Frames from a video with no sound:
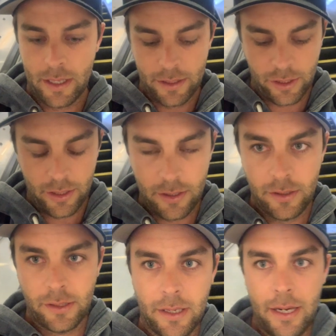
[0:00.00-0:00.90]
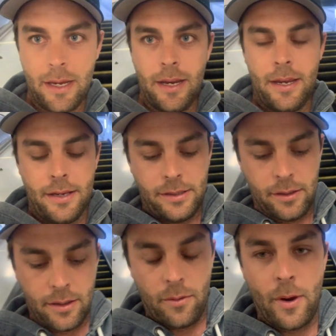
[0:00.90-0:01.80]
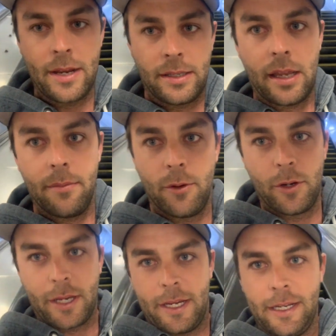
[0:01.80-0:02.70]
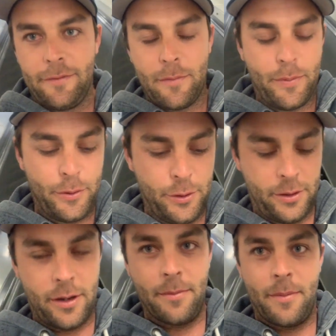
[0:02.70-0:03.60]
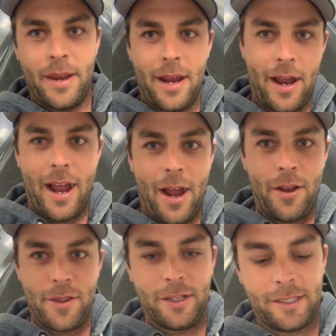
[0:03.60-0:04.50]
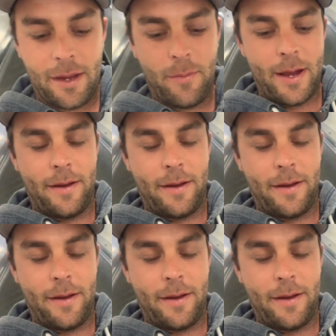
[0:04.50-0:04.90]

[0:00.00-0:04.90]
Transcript: Legends. It is Wednesday morning in Liverpool. I'm on the subway.